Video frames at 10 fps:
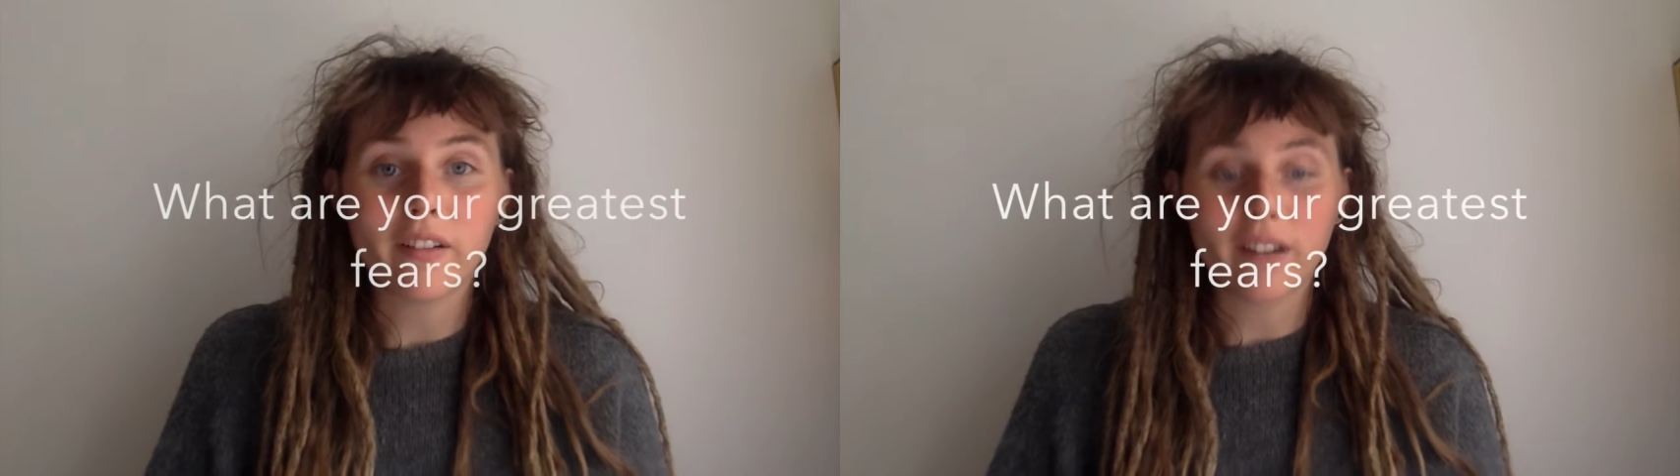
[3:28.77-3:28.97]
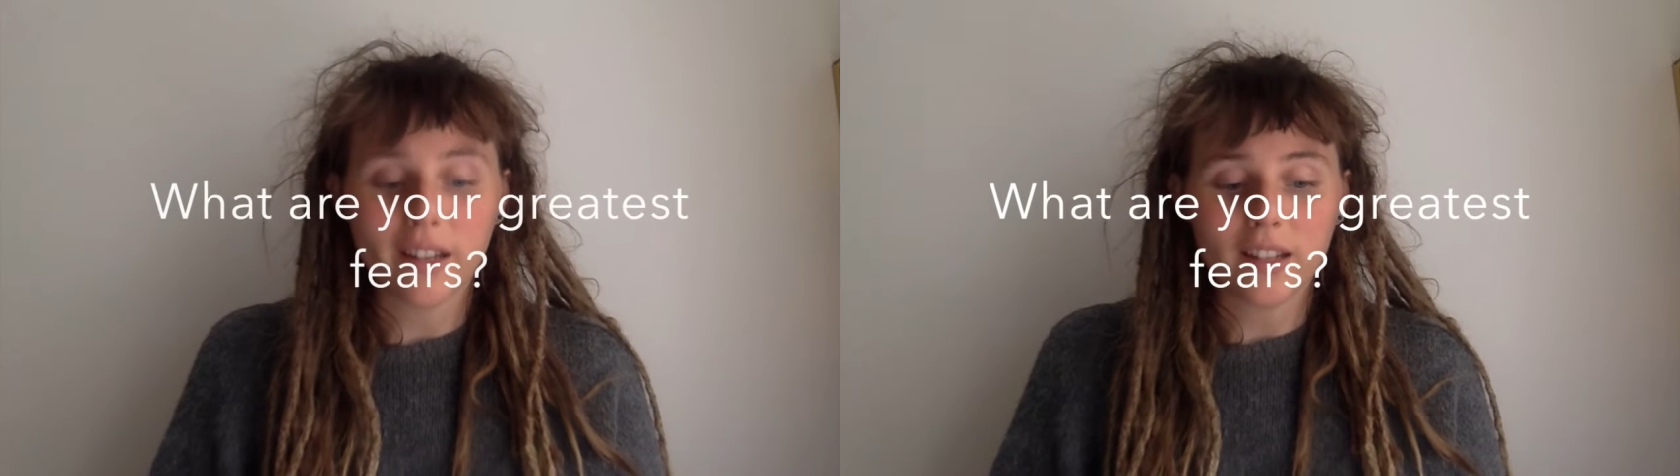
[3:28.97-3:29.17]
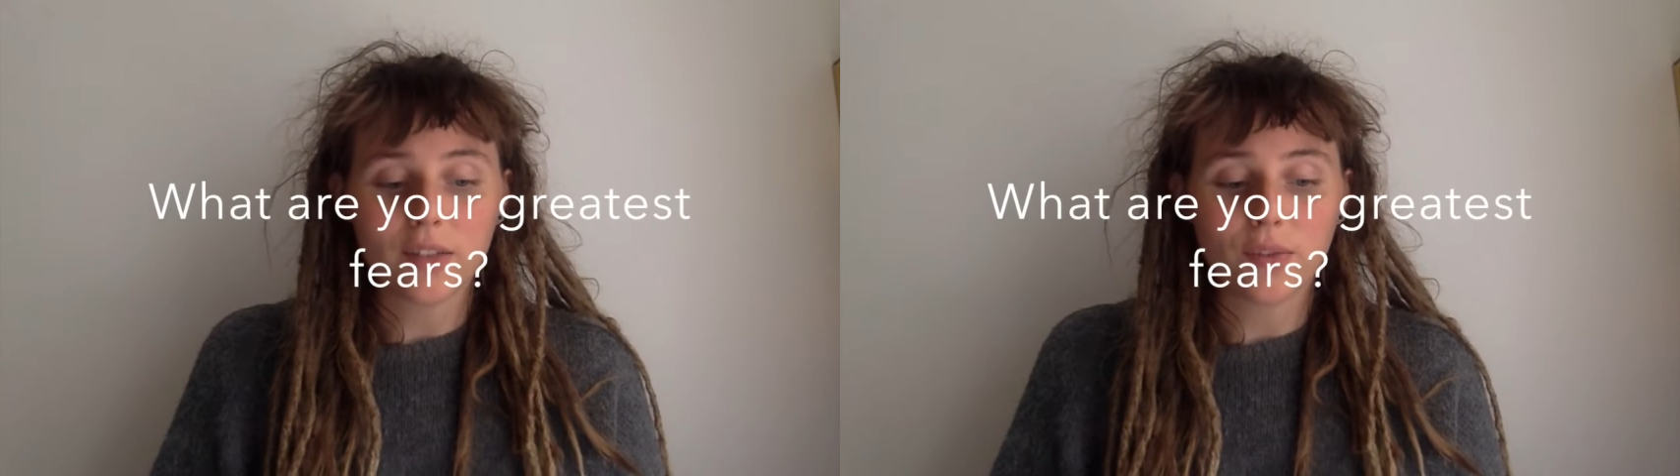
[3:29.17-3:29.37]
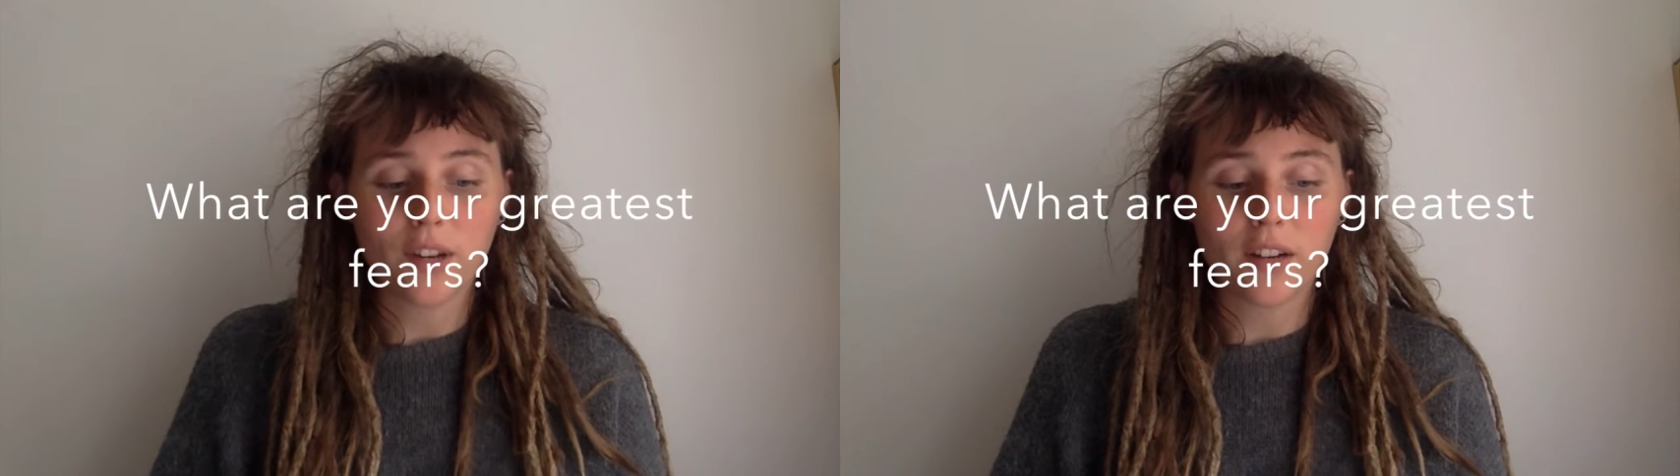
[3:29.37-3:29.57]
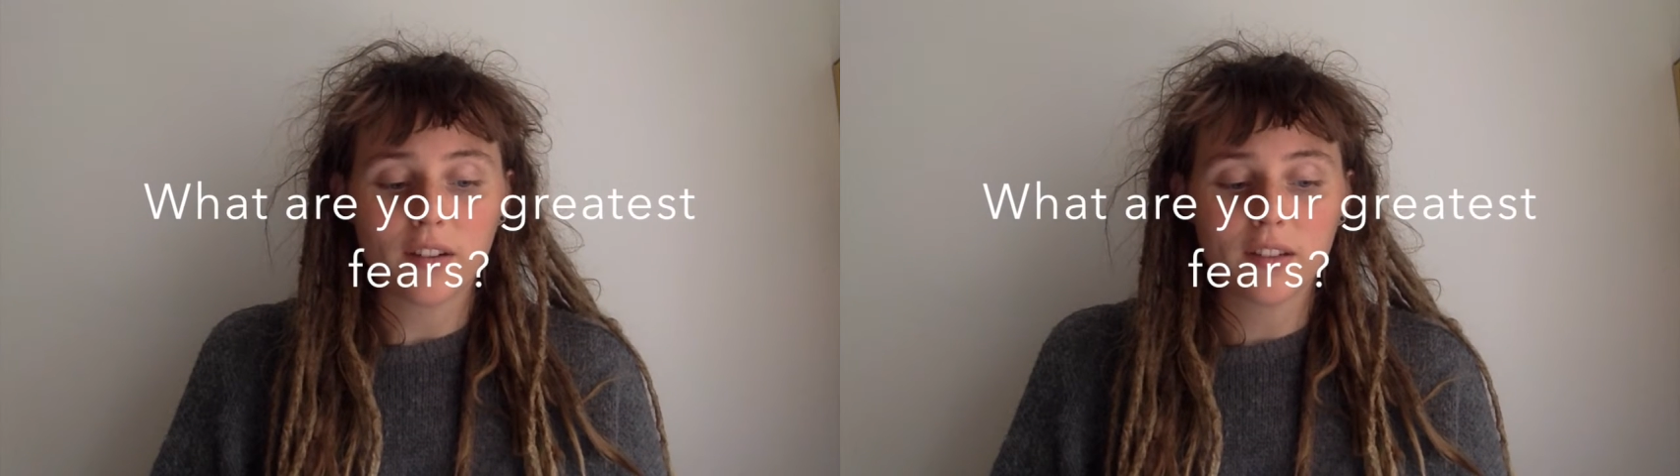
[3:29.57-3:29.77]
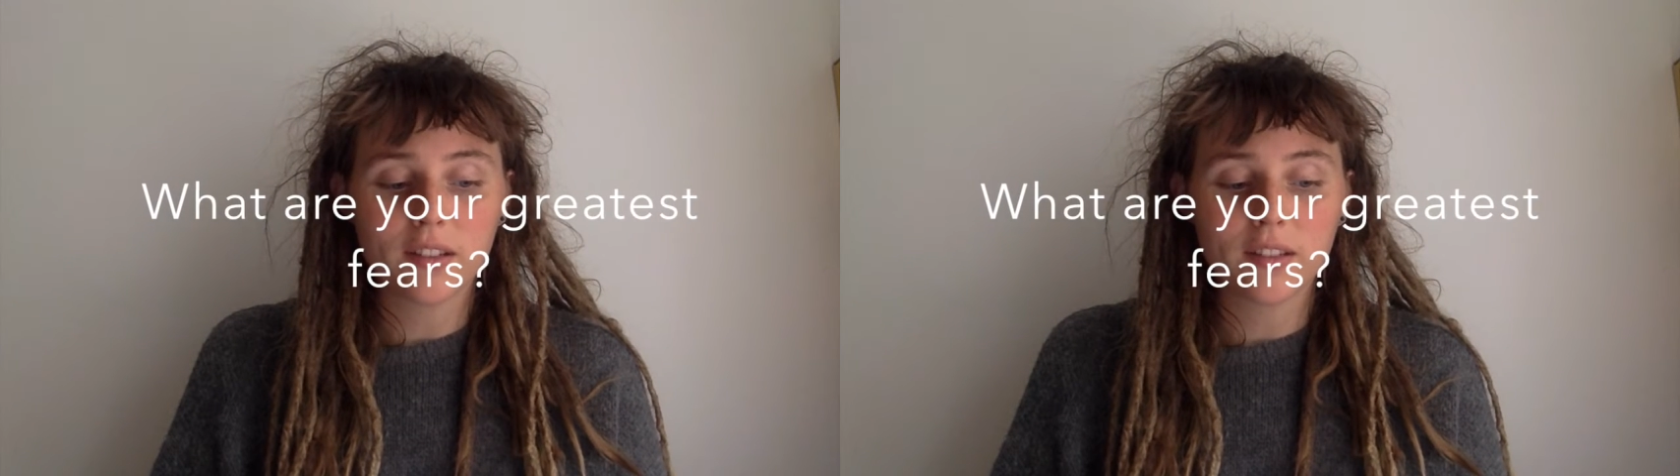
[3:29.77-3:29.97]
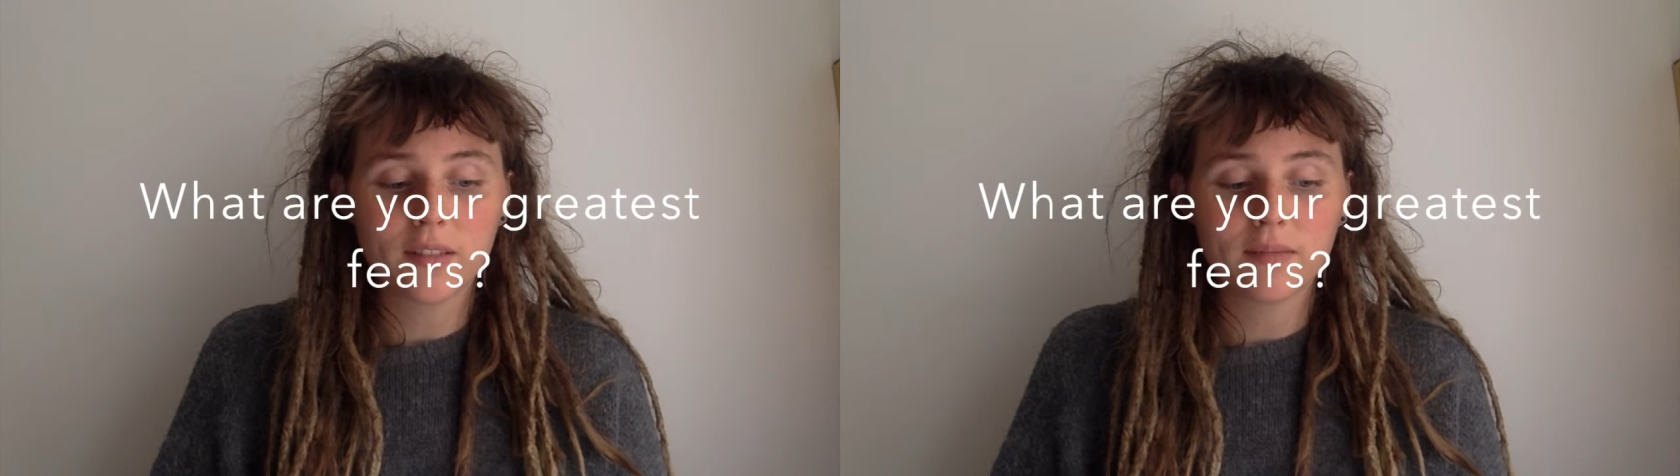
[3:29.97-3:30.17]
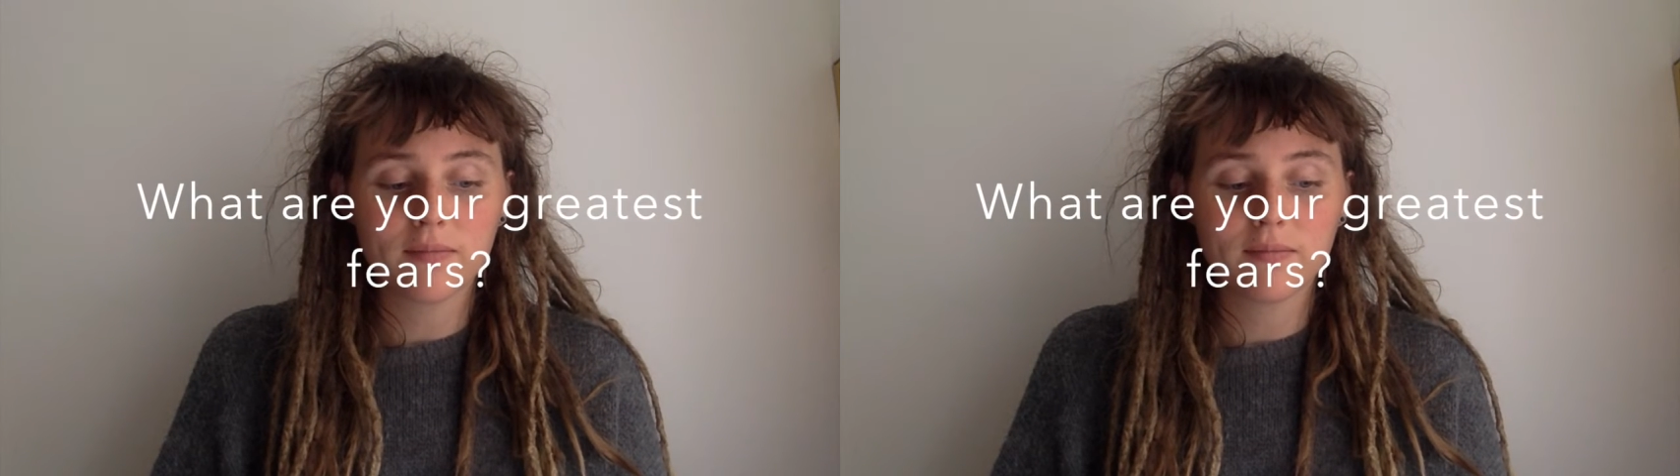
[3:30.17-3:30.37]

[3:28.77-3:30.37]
greatest fears?